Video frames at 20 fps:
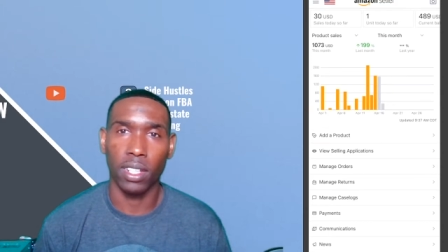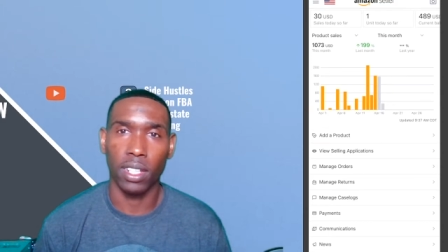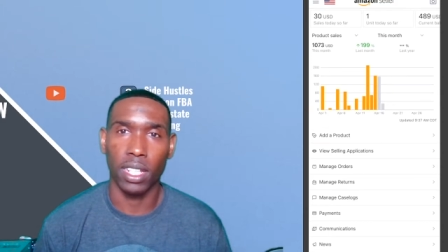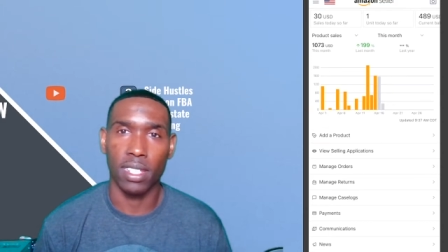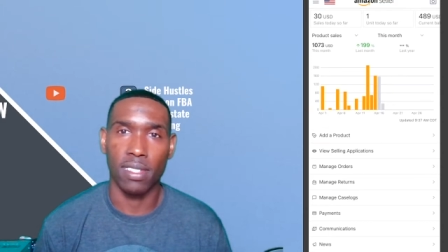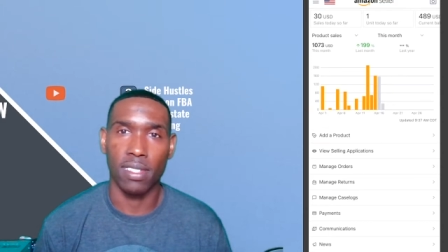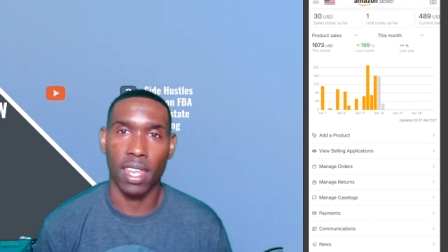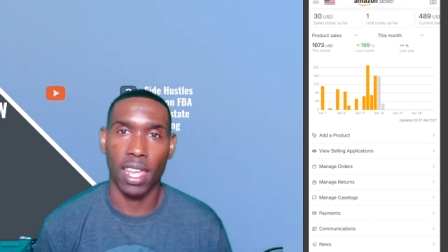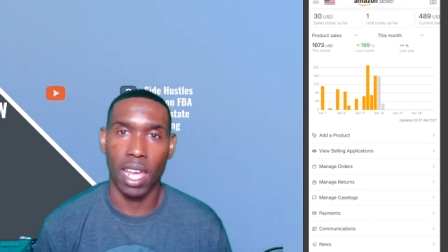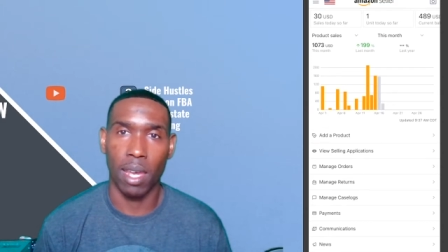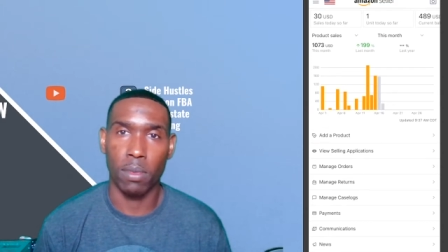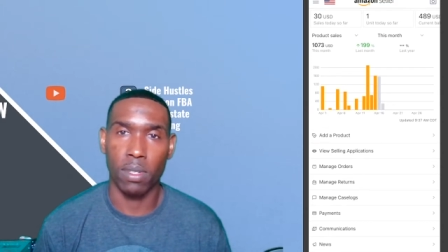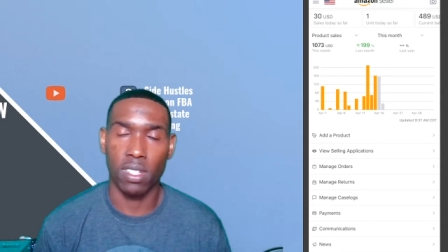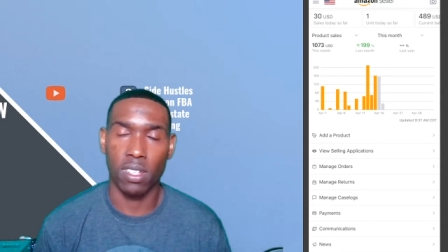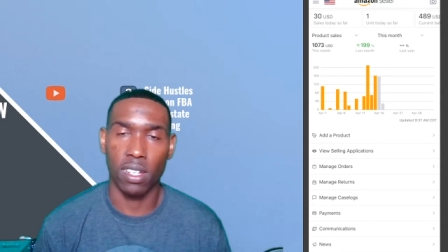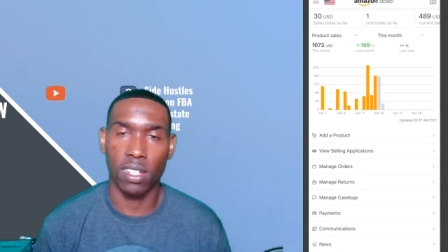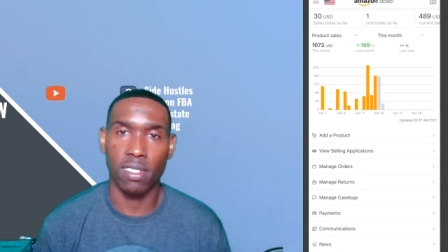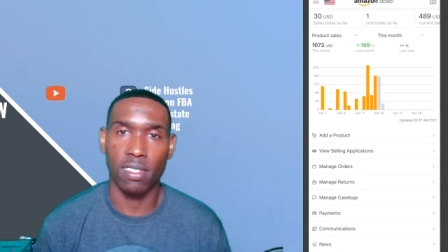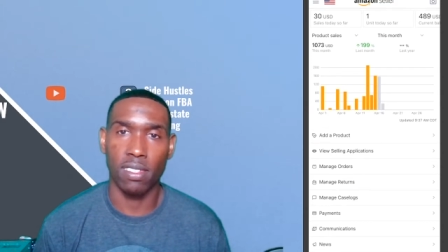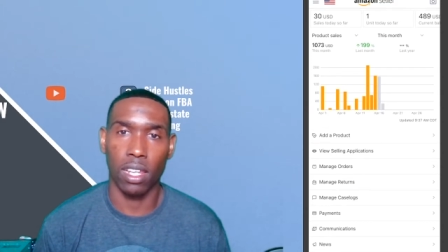is the
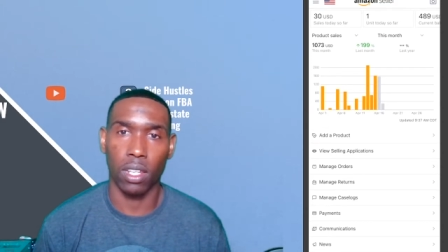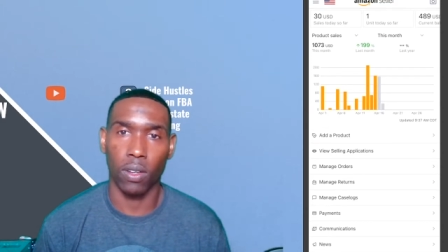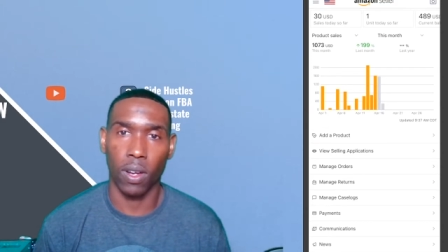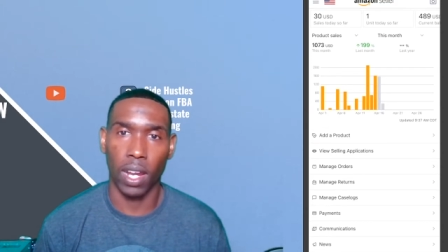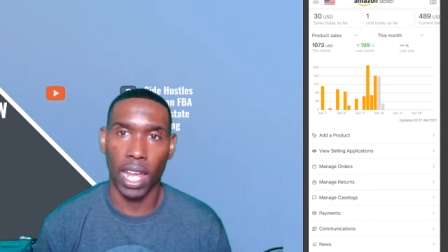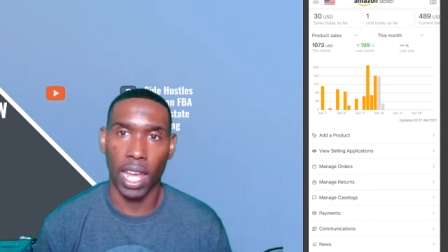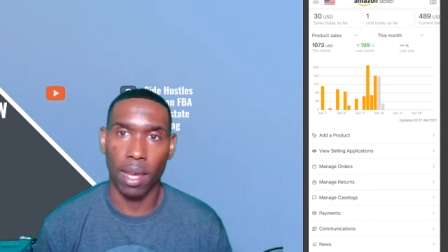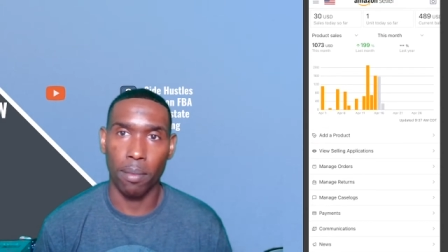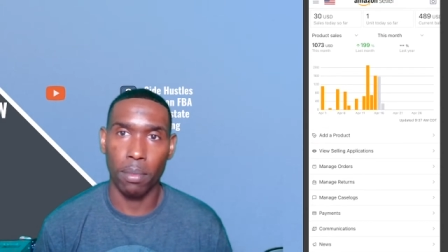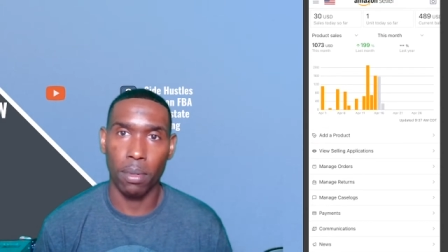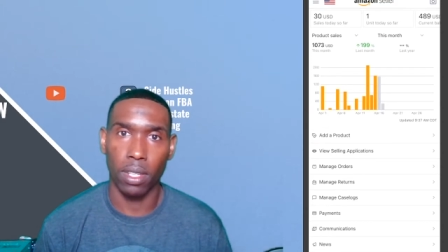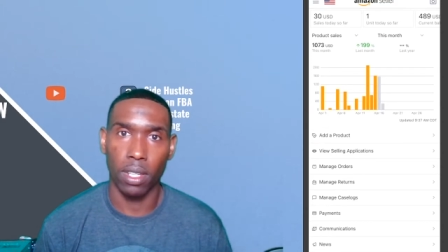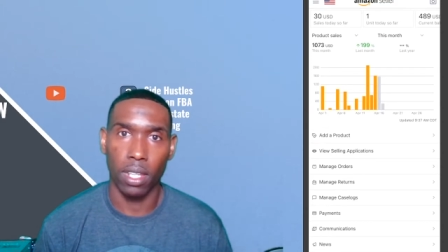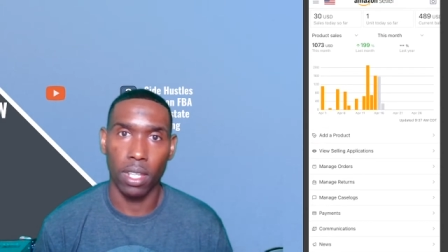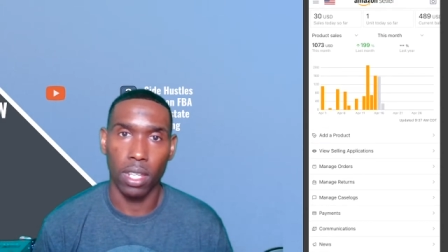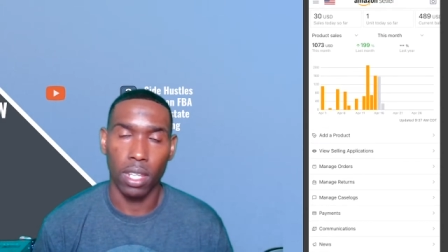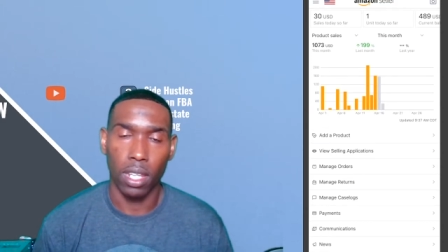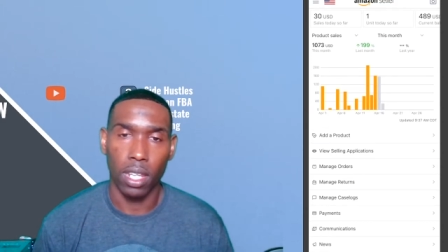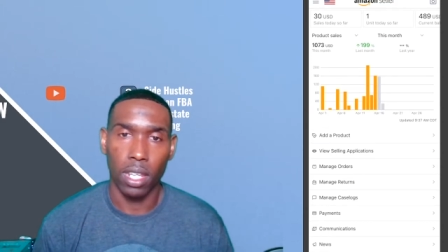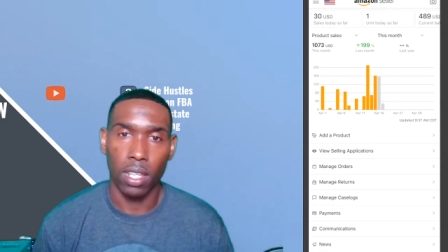Amazon Seller app.
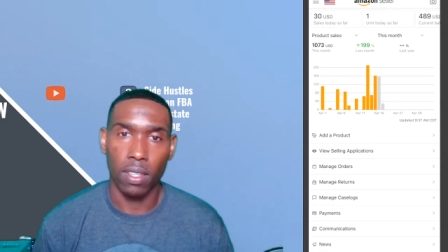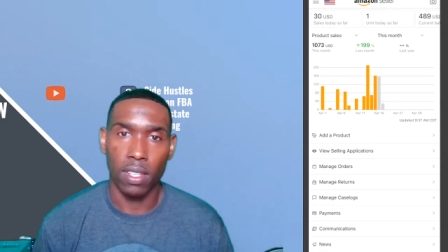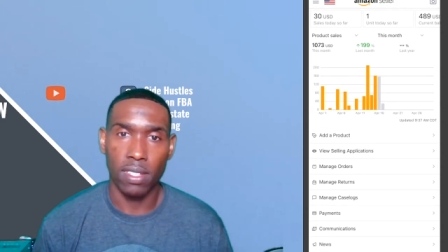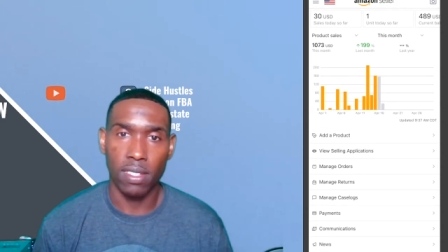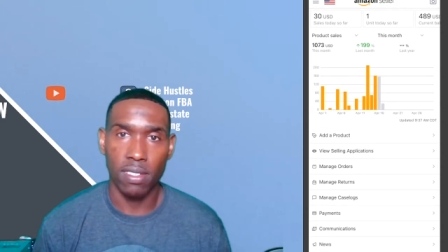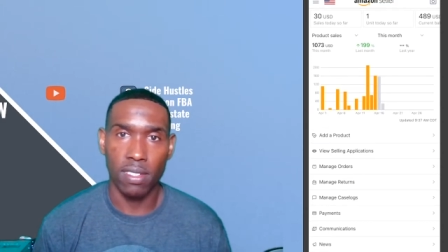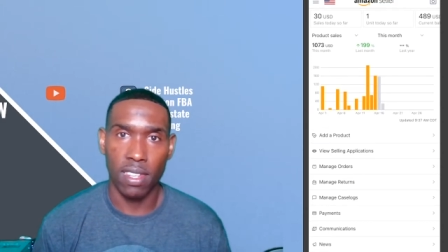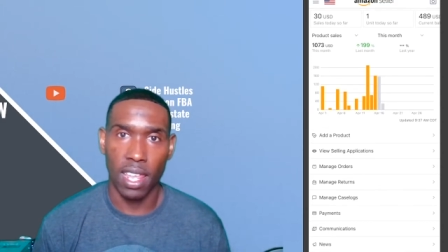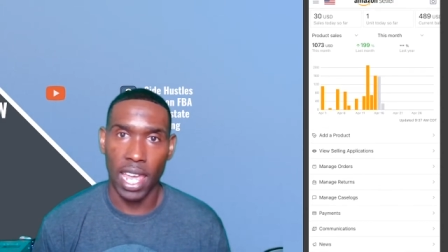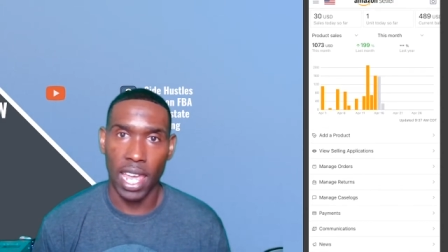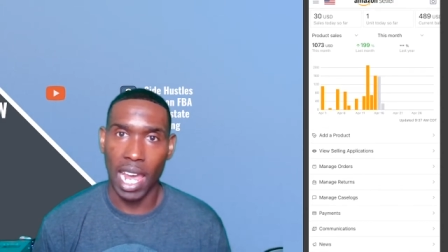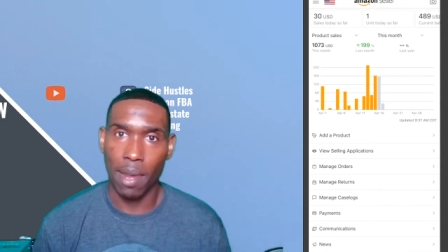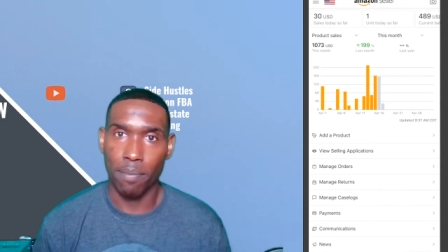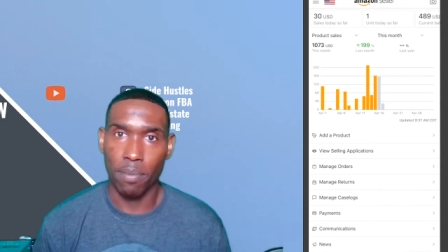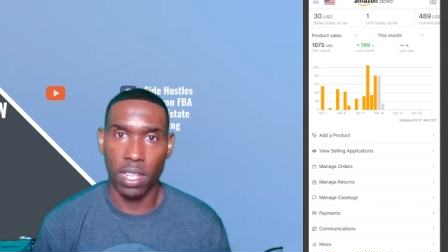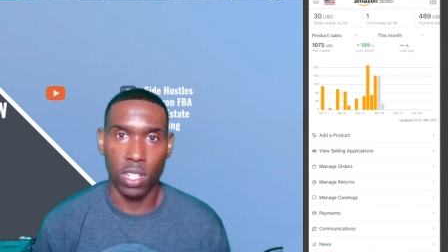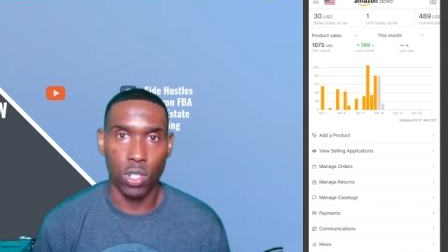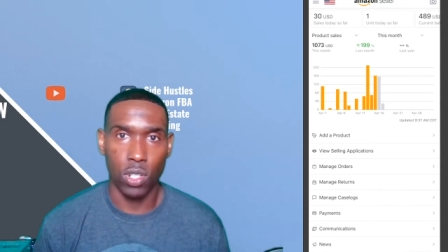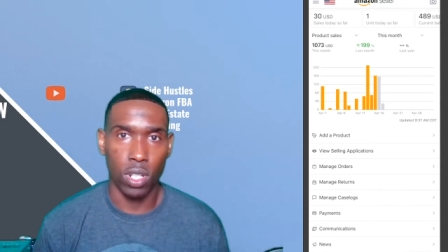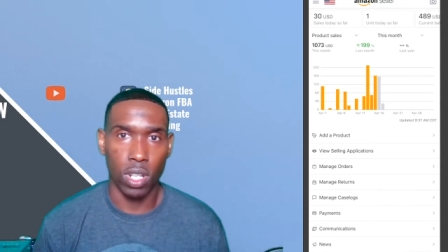This is the app
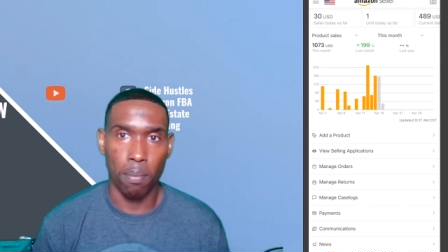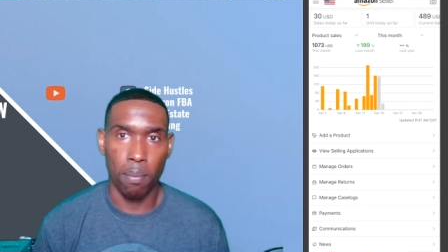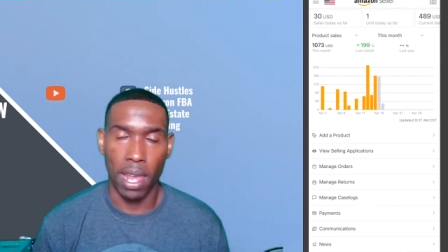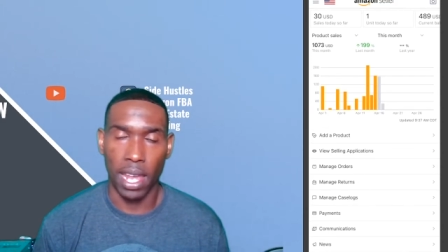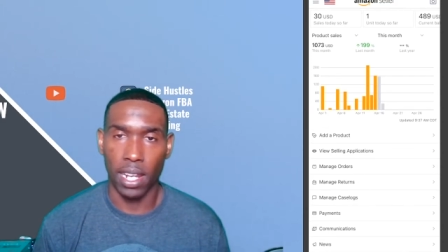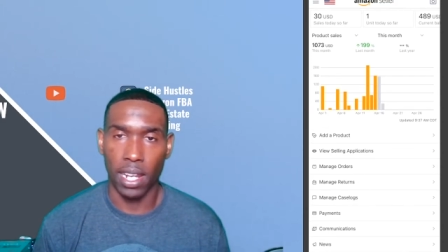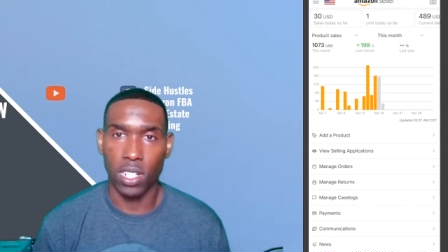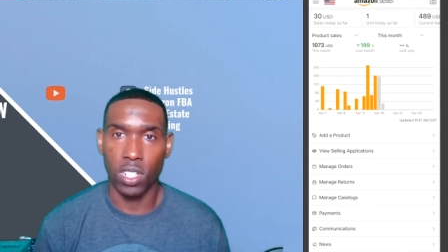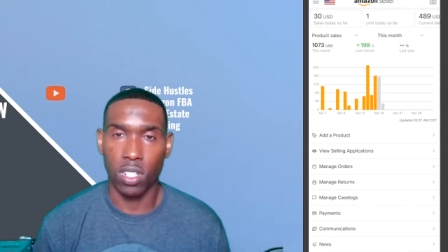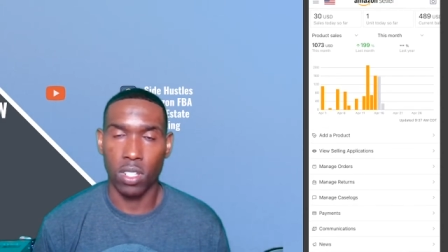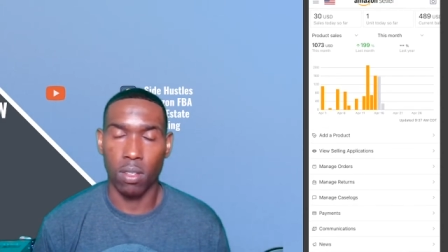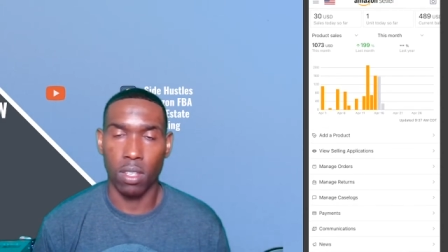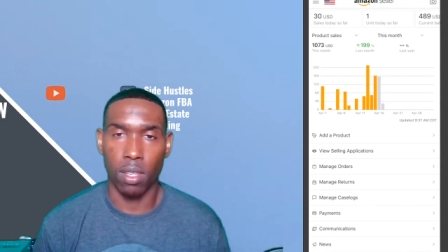that you can manage